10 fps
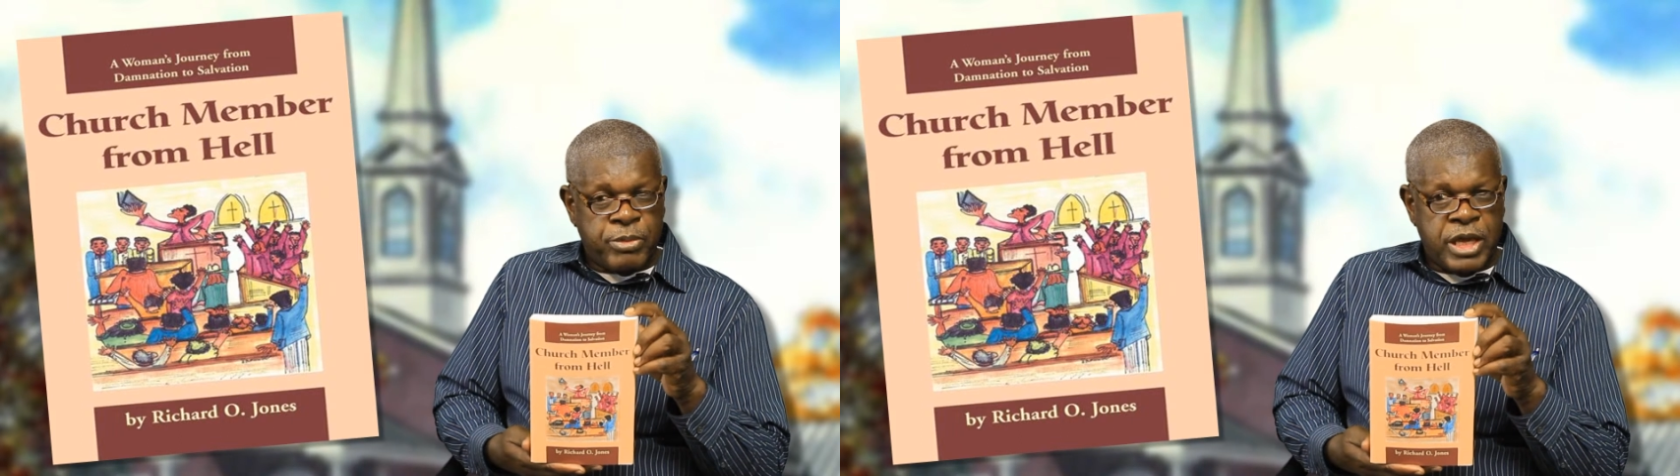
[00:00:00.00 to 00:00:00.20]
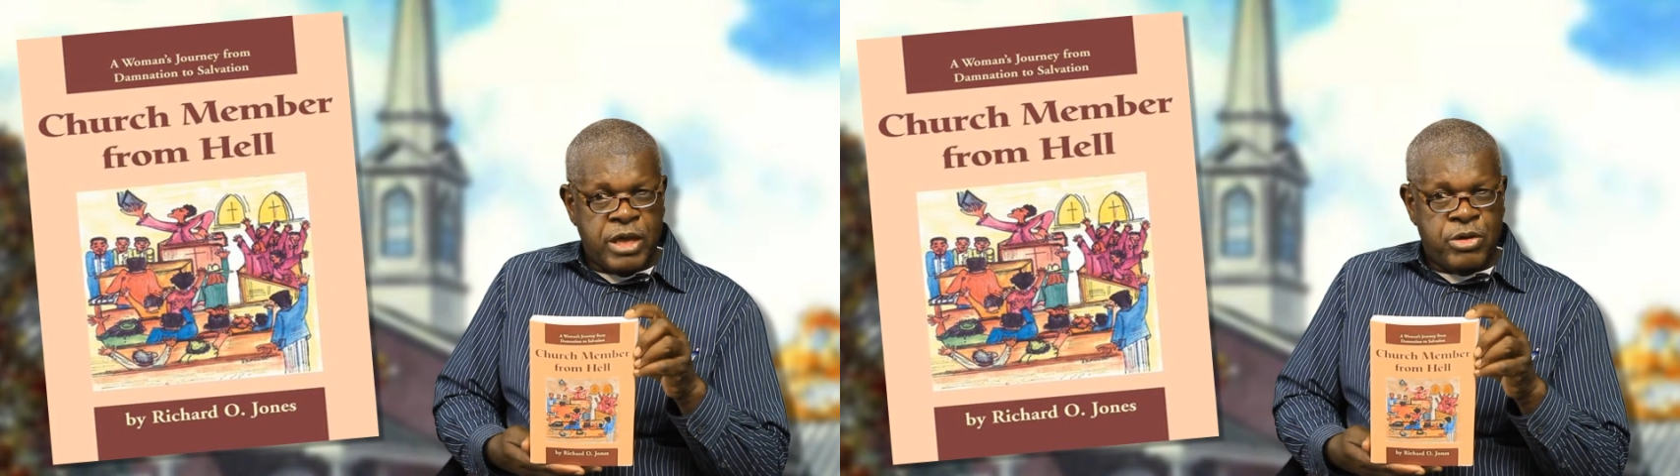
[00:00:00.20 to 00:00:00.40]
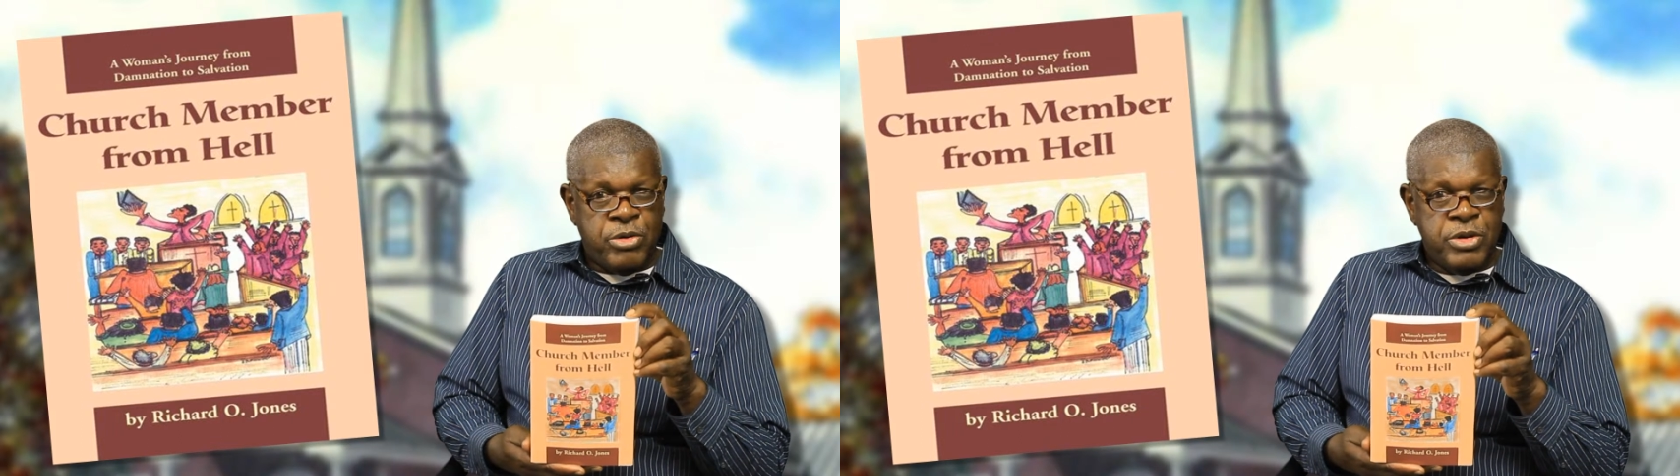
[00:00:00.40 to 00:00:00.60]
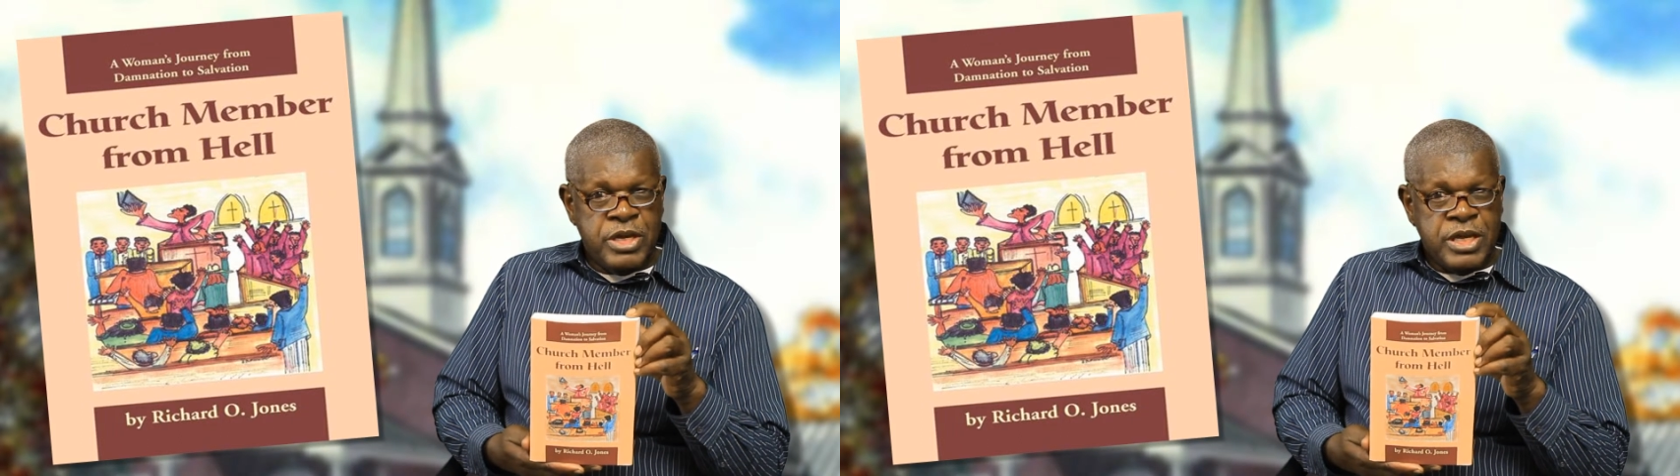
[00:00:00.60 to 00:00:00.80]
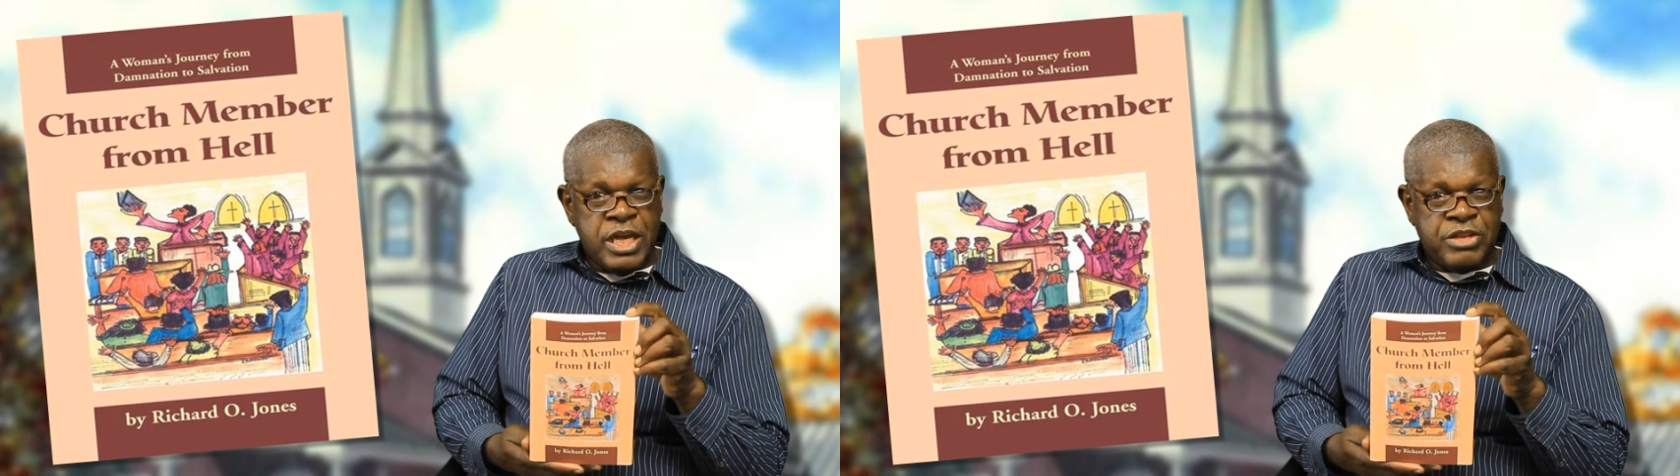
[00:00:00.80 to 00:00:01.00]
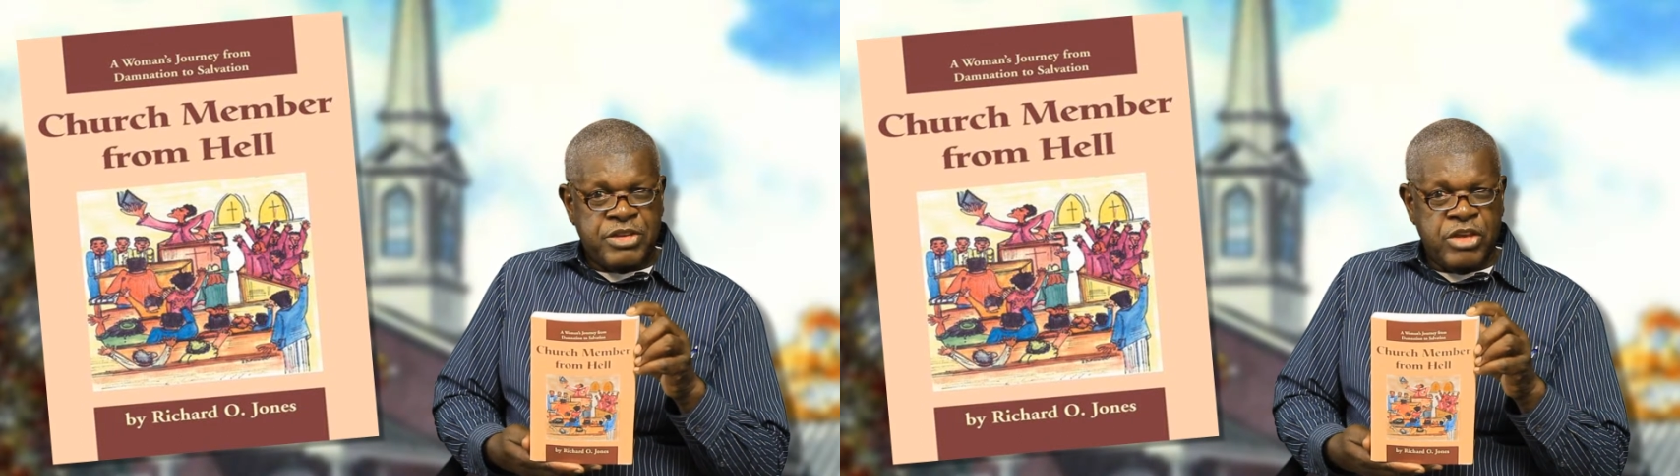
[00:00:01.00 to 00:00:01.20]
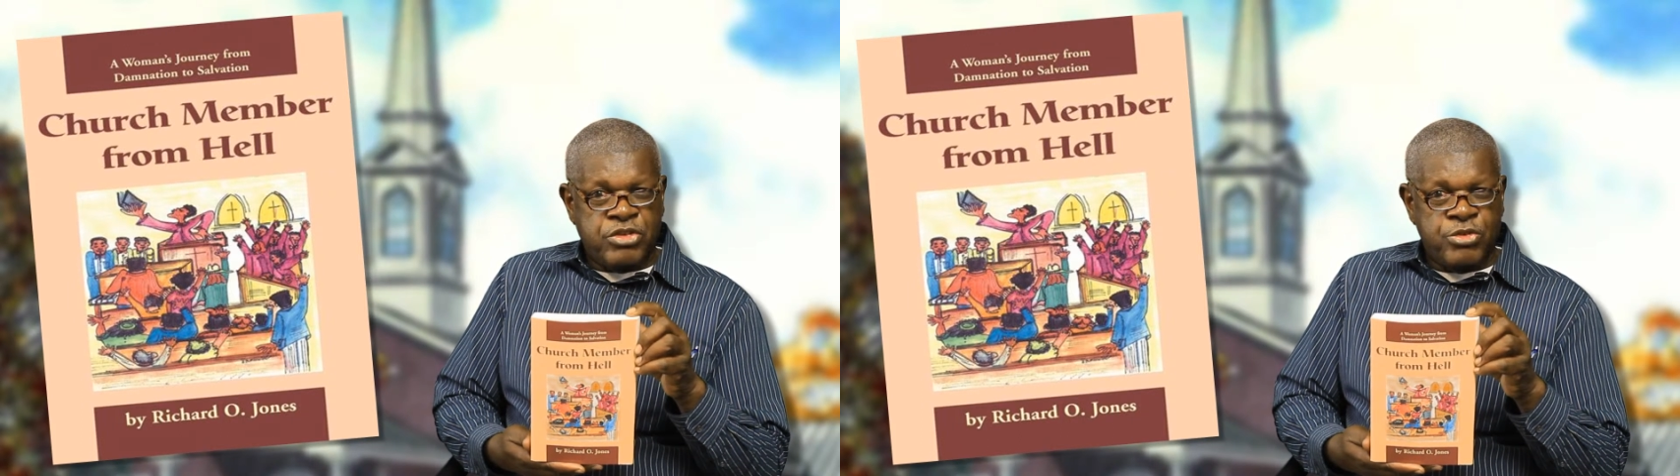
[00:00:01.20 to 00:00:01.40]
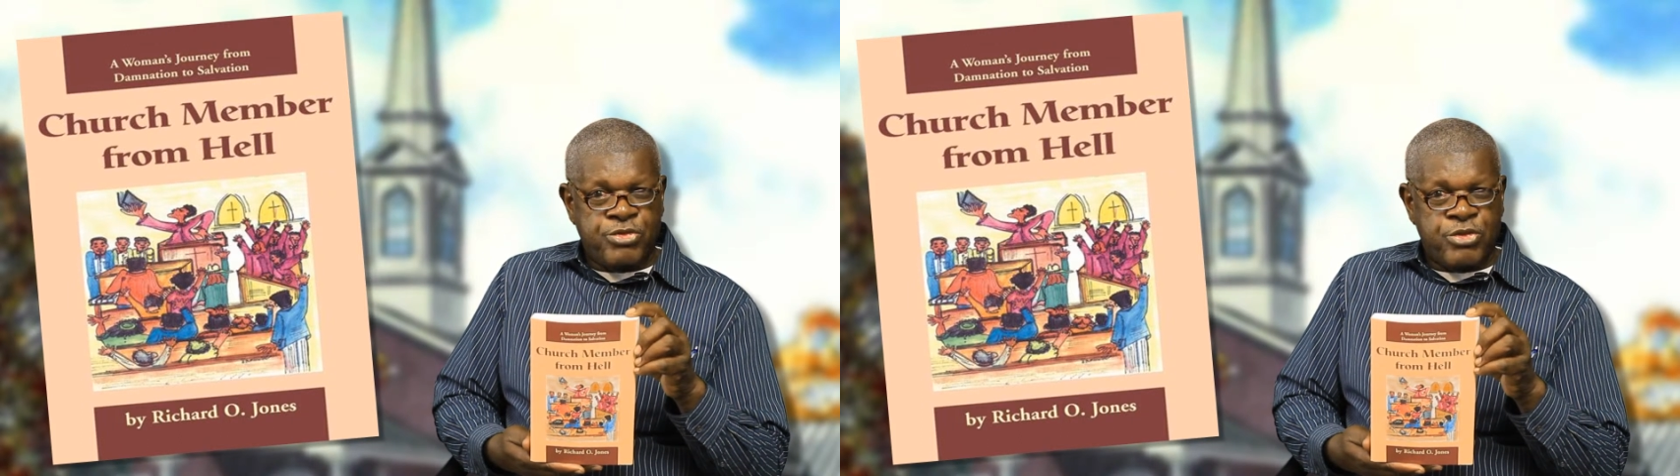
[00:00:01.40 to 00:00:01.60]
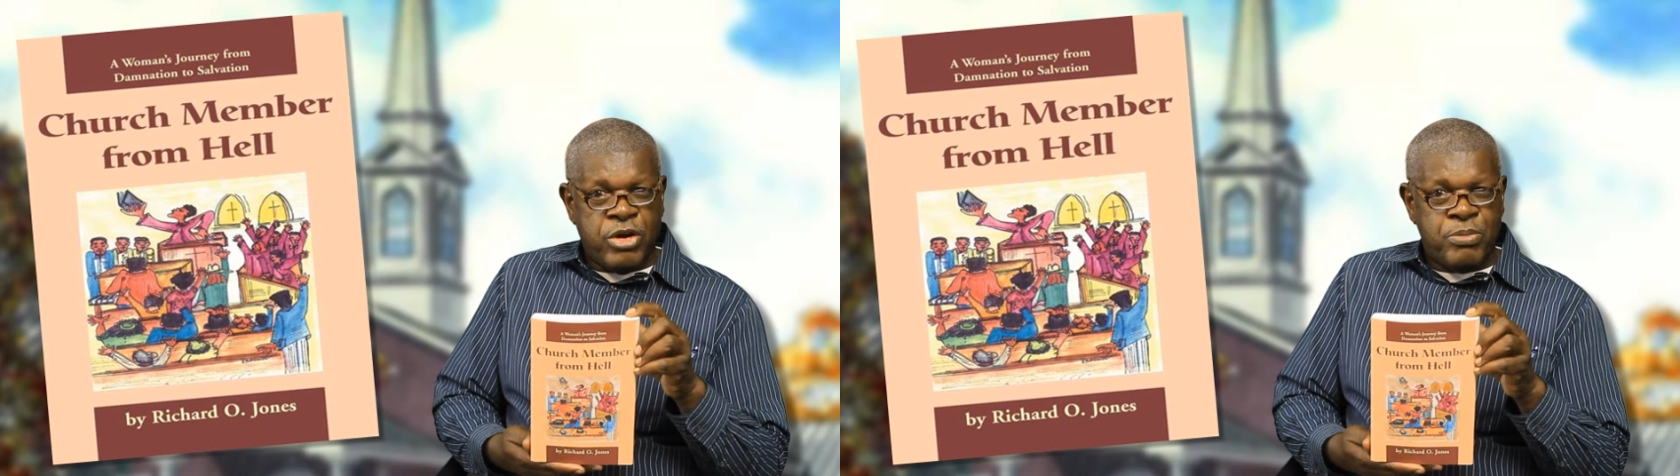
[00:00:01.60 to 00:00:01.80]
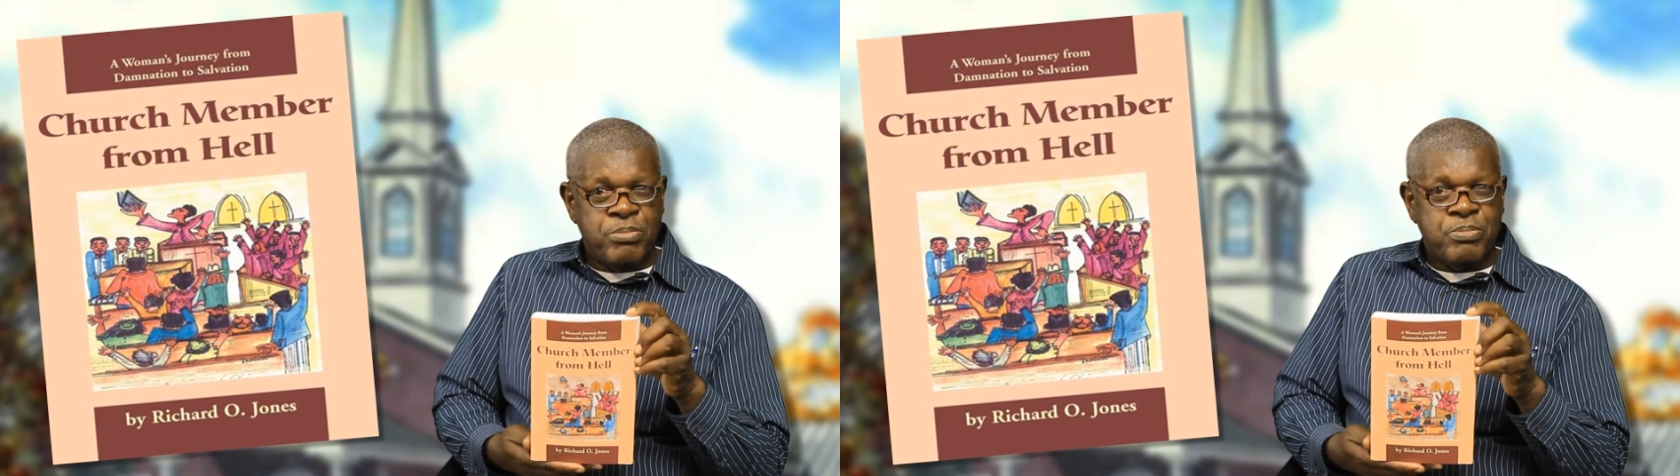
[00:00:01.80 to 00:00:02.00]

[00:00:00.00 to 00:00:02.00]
Hell. It takes you from